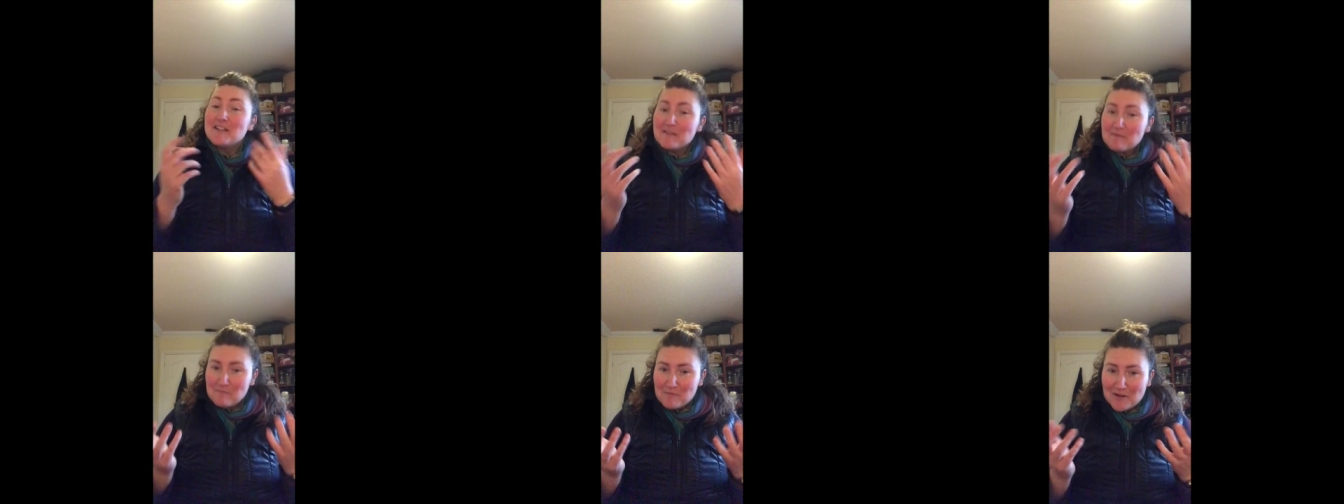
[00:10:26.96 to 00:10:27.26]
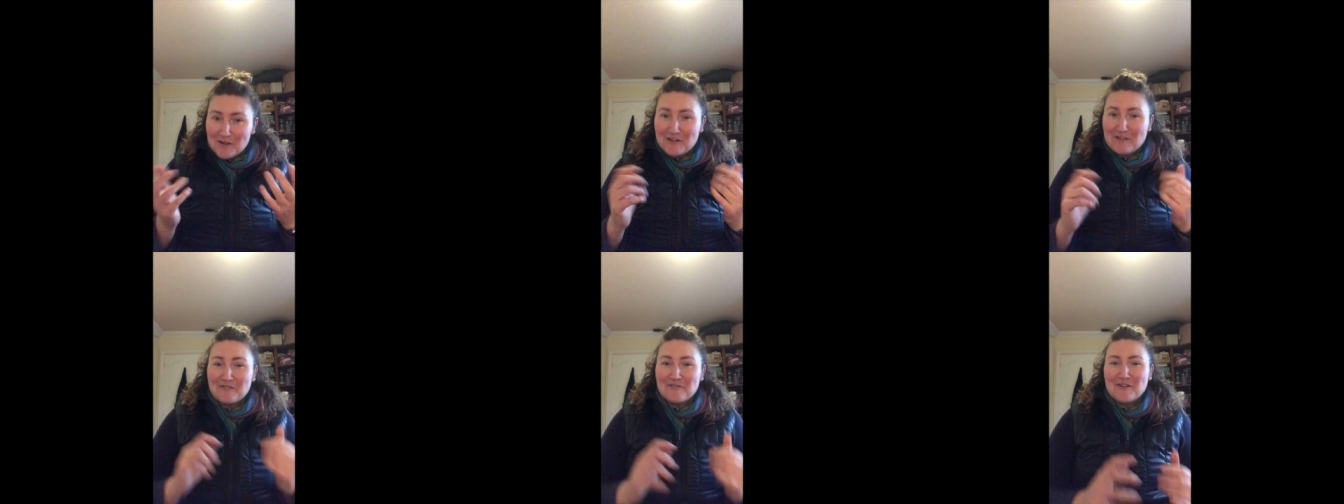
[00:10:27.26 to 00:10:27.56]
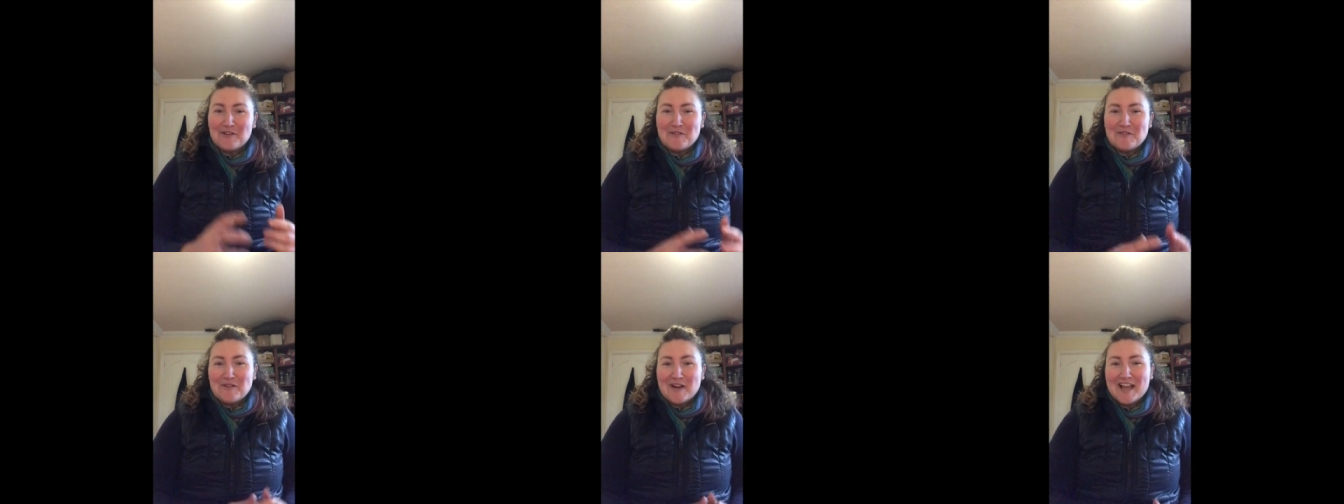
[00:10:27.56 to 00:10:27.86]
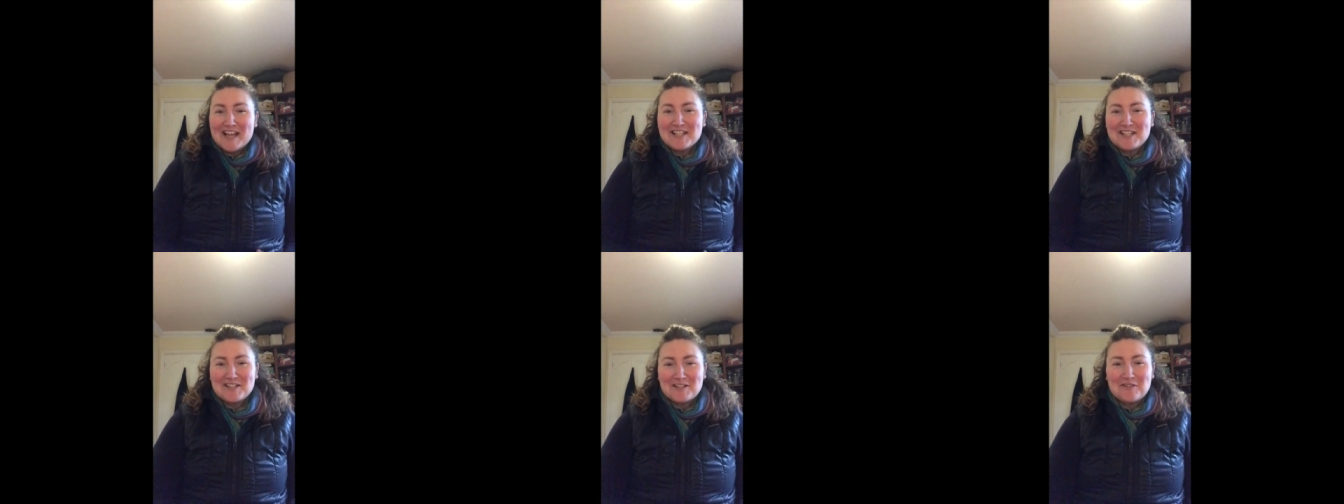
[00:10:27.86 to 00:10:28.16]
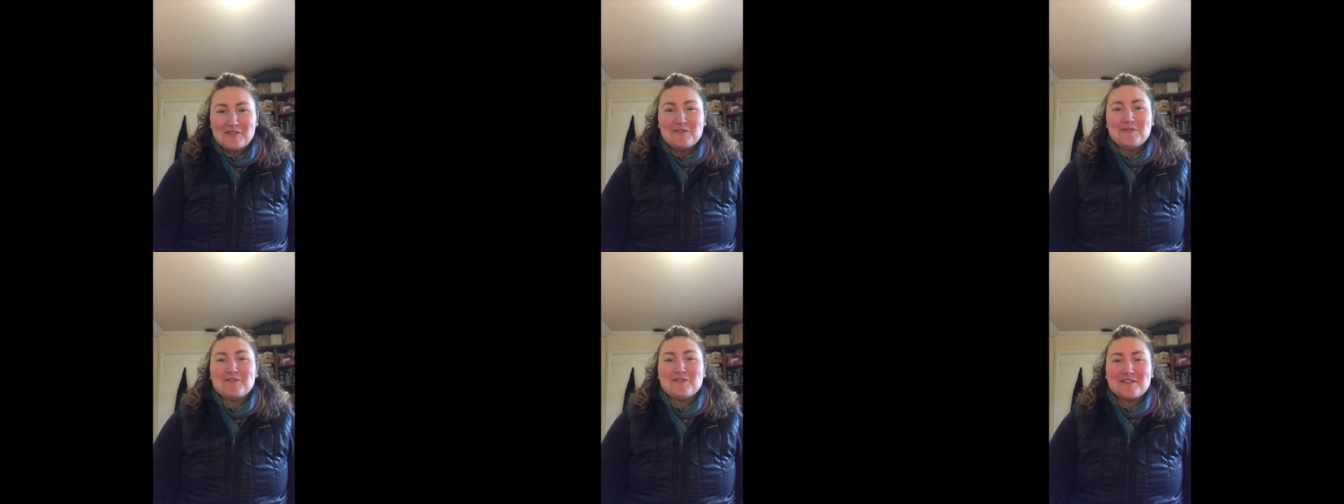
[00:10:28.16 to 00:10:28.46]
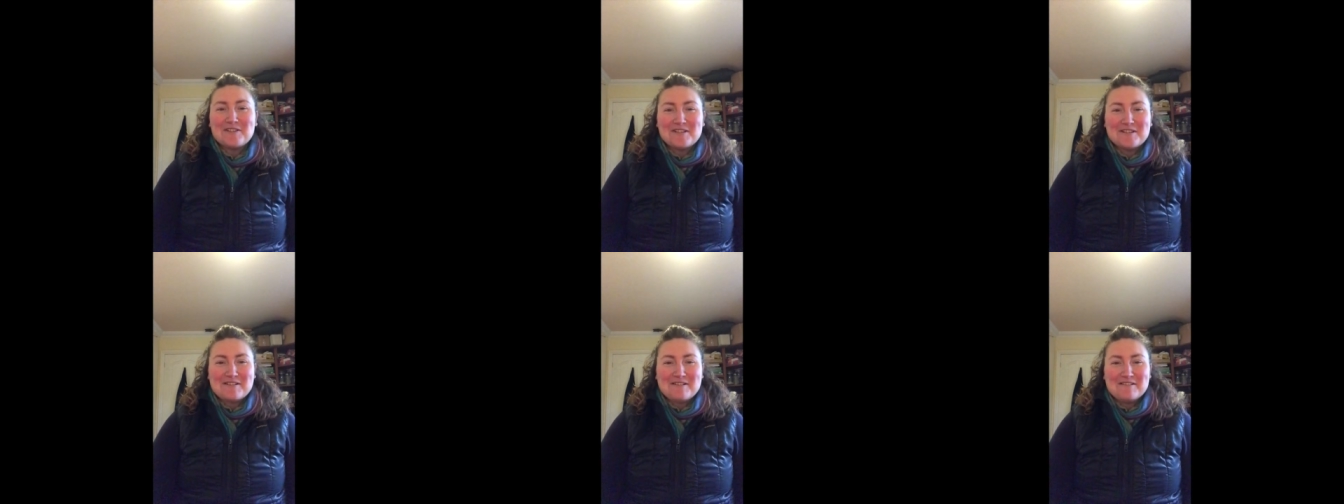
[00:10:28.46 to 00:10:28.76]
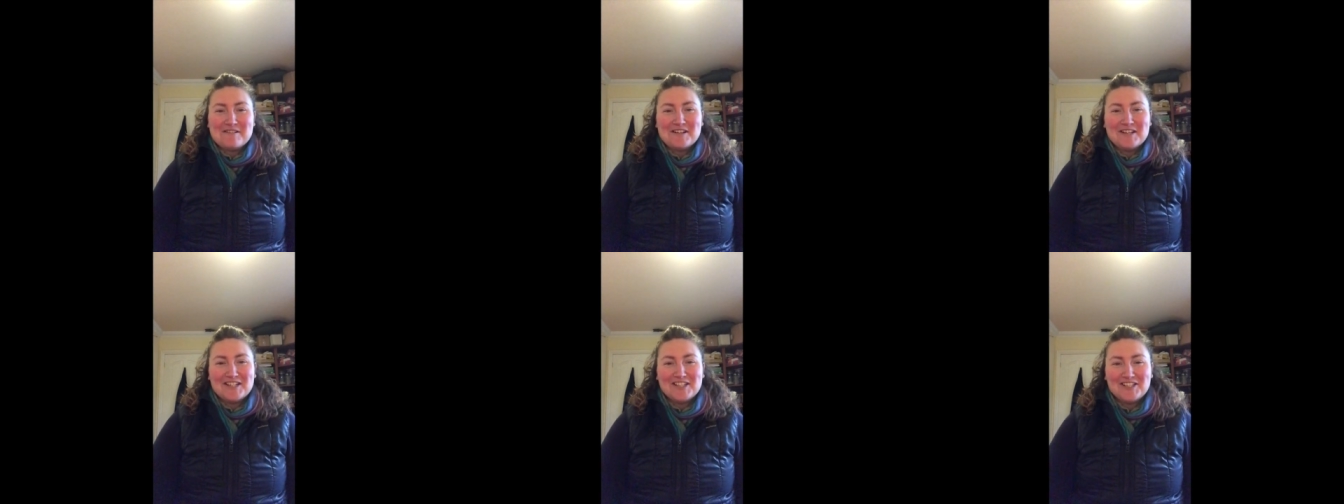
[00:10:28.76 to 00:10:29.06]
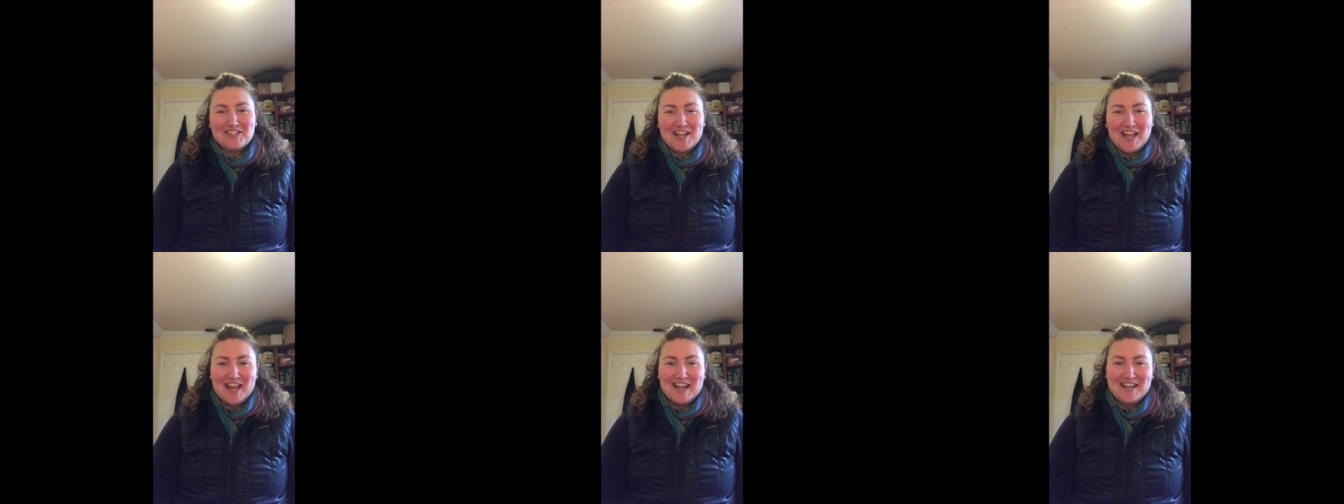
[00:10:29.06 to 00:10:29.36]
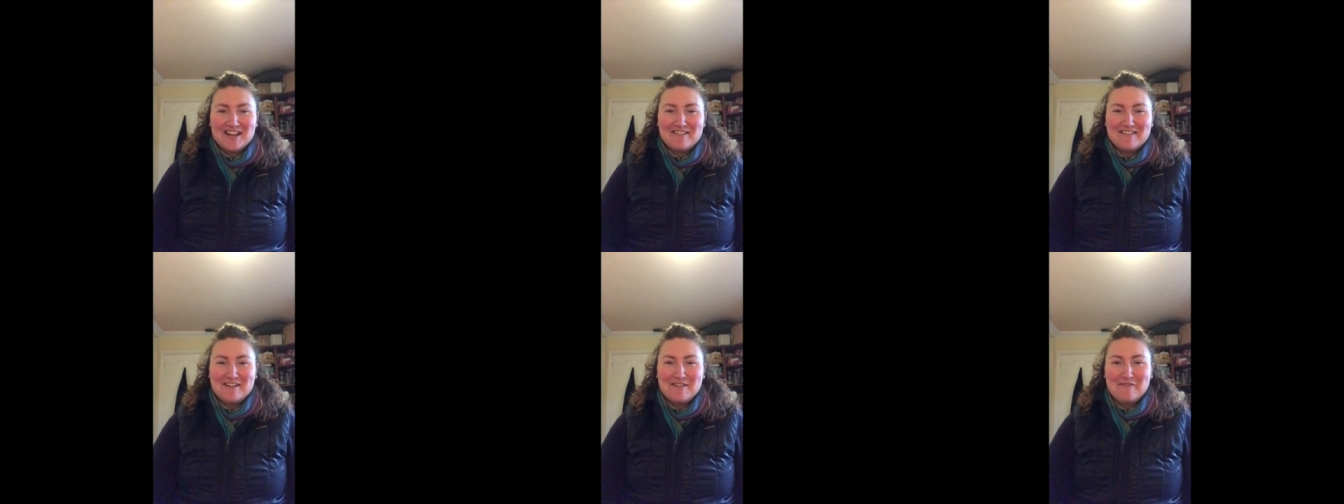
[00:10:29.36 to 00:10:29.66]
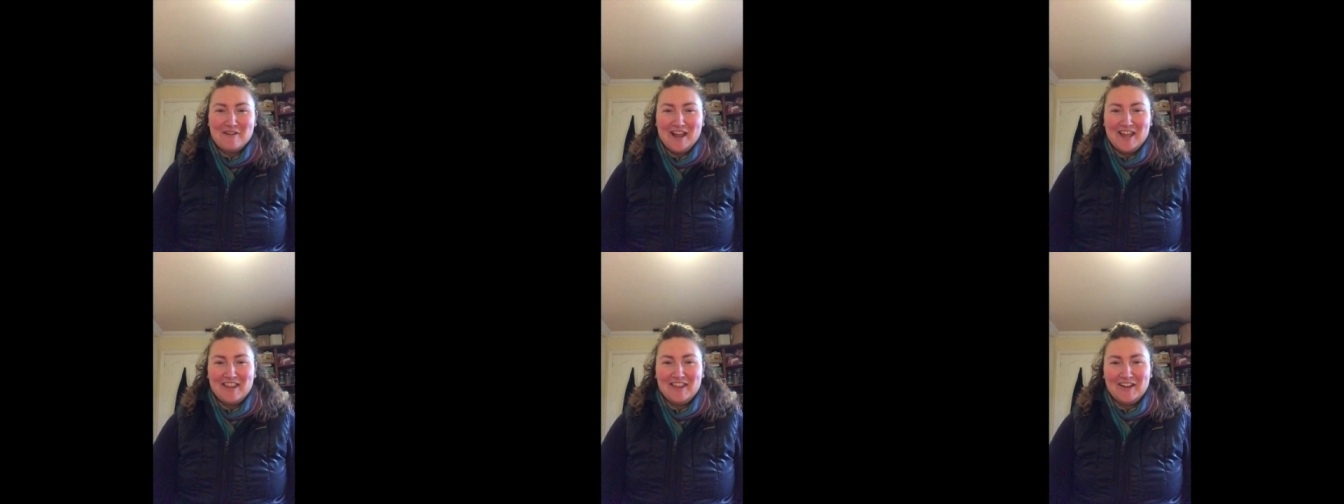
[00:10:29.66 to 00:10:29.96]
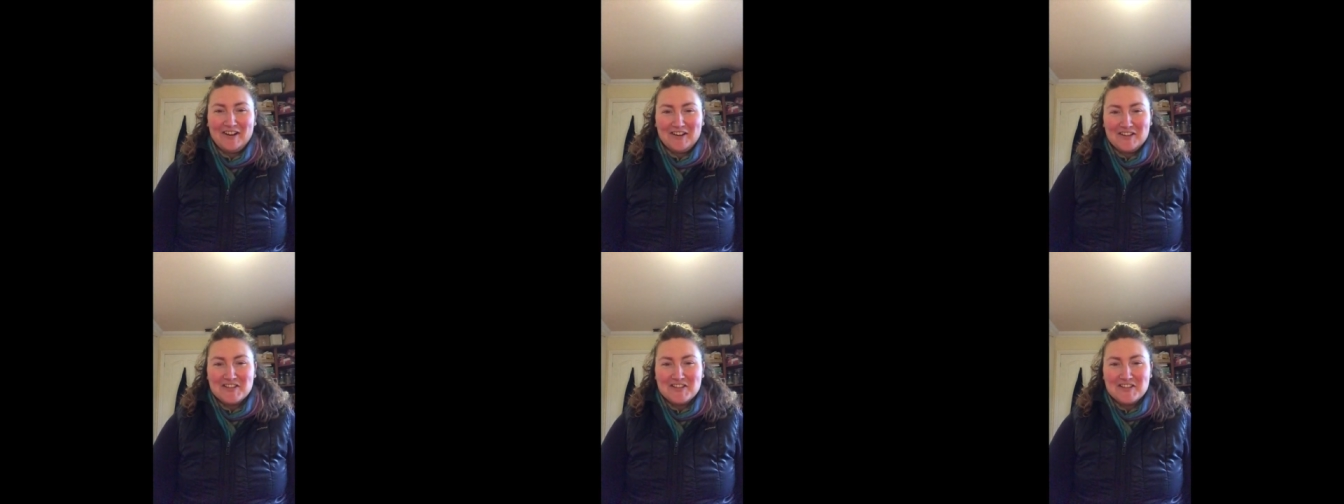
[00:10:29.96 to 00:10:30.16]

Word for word: beautiful west coast Scottish January weather.